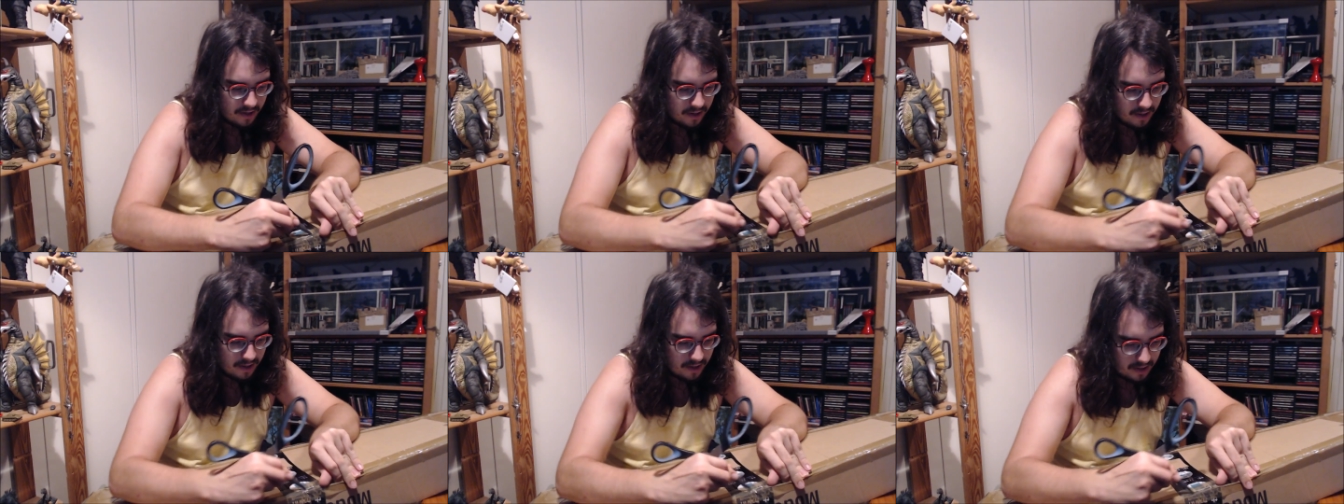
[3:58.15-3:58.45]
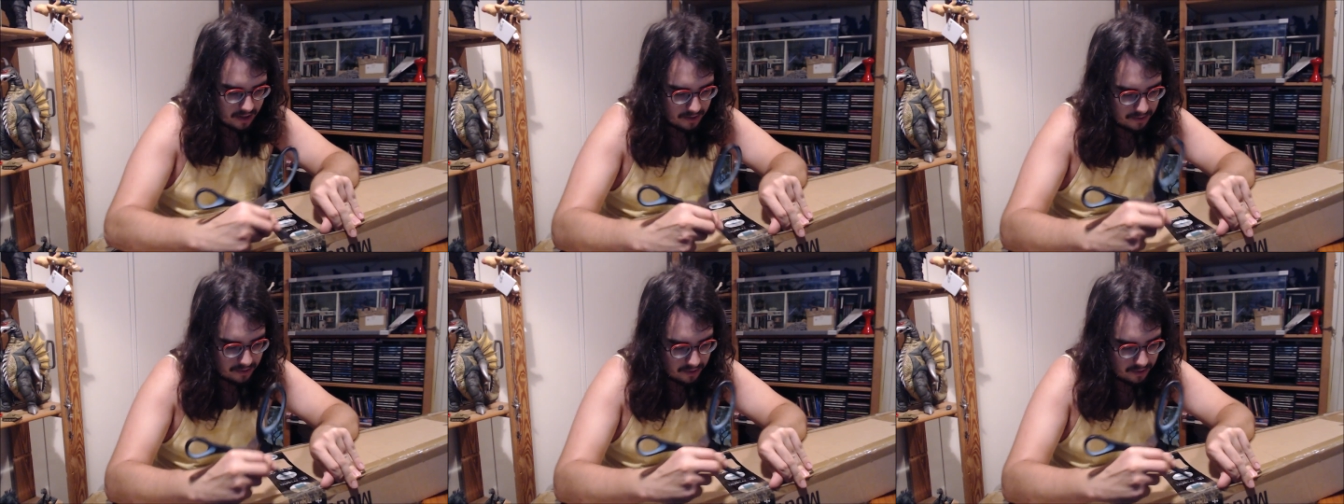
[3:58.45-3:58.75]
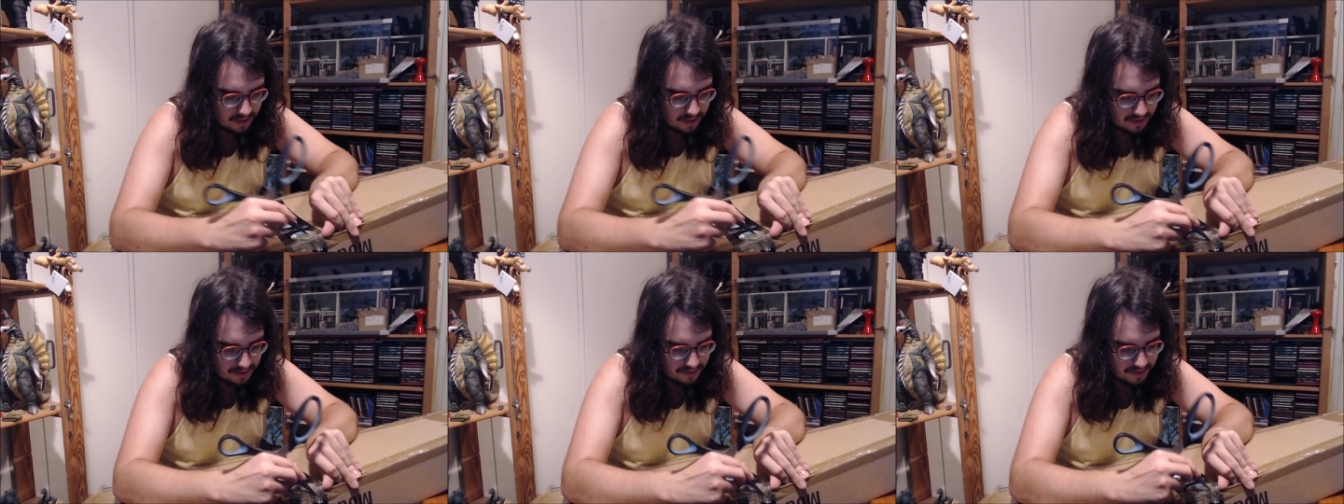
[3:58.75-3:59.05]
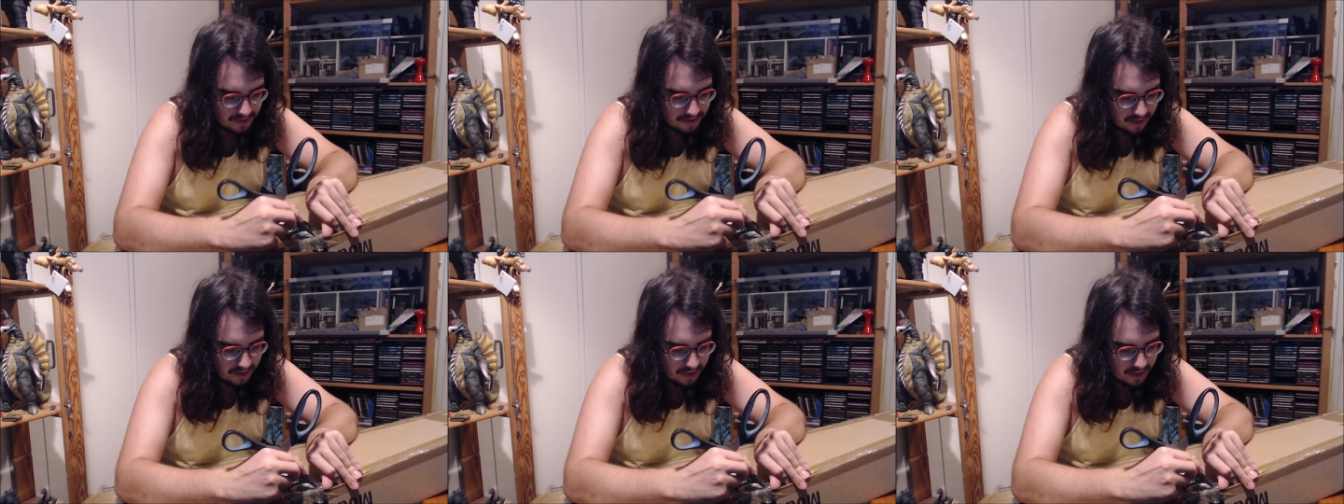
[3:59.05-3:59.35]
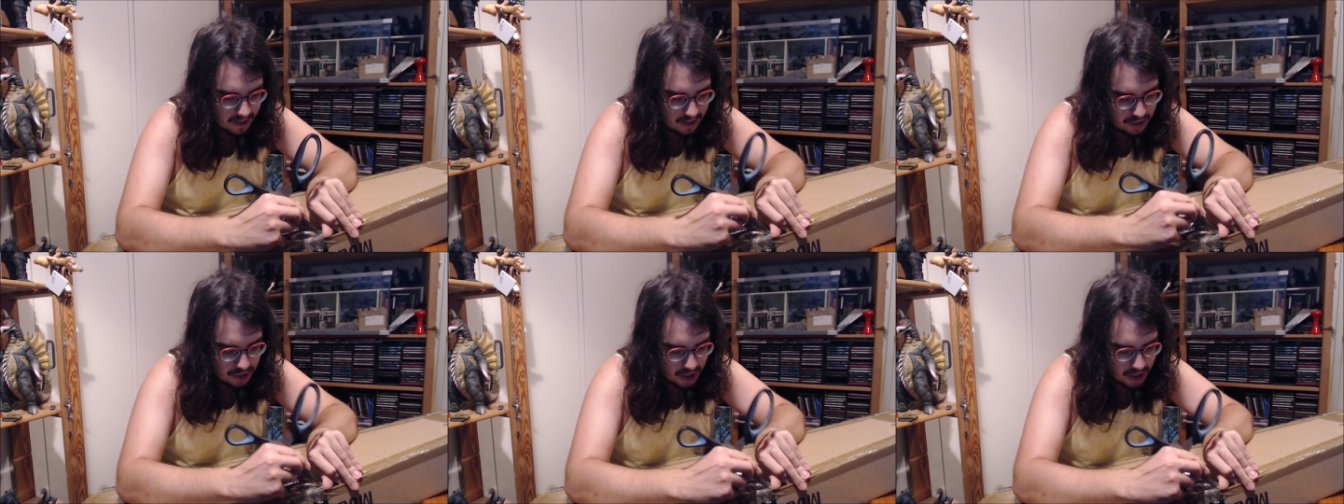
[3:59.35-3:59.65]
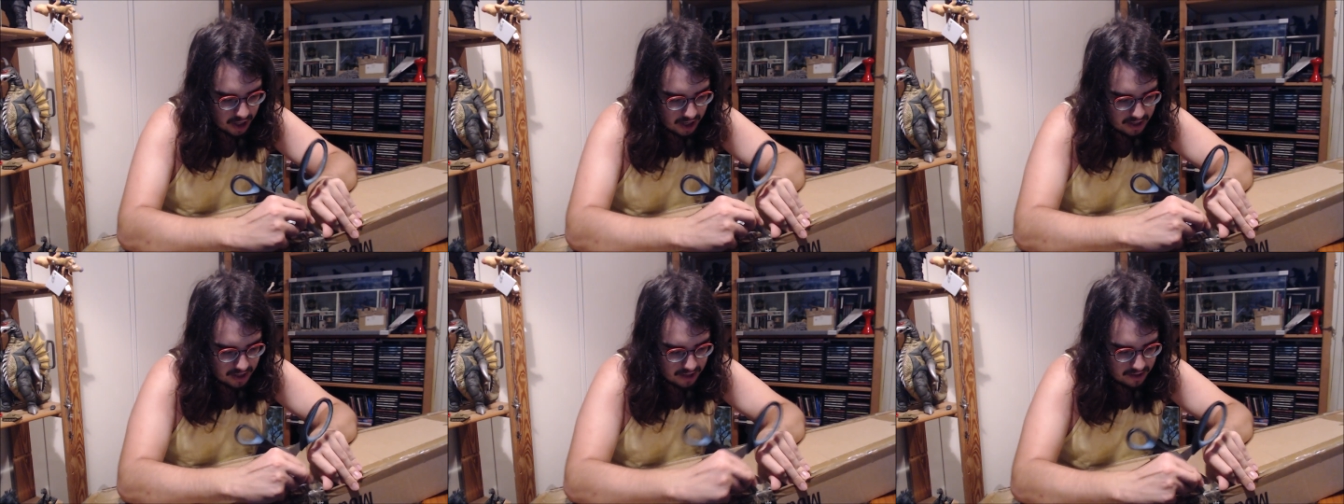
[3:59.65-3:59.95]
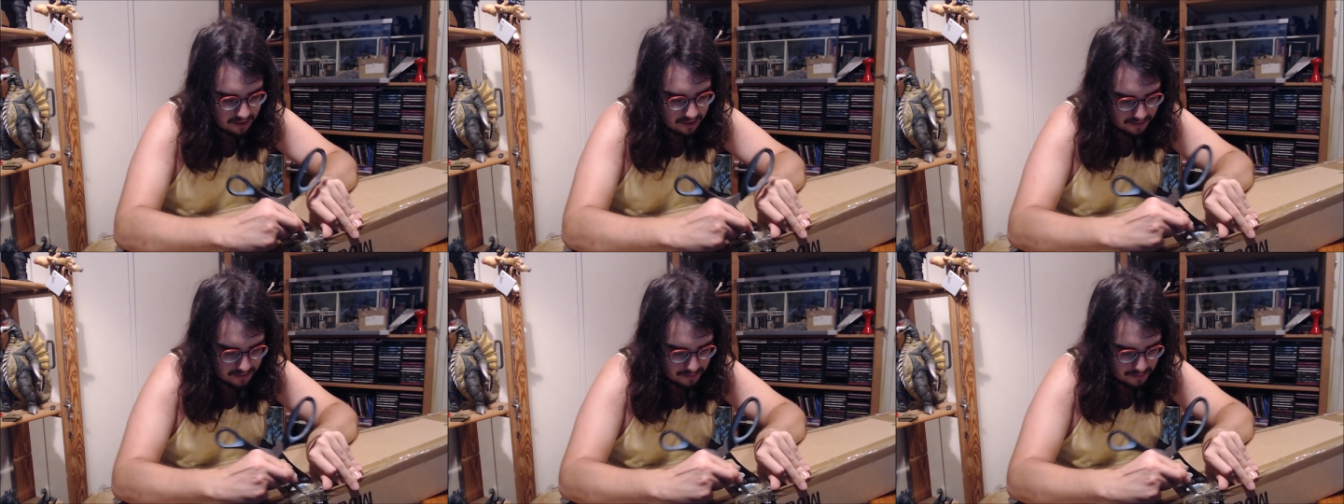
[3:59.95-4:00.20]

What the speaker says: Not necessarily a Chinese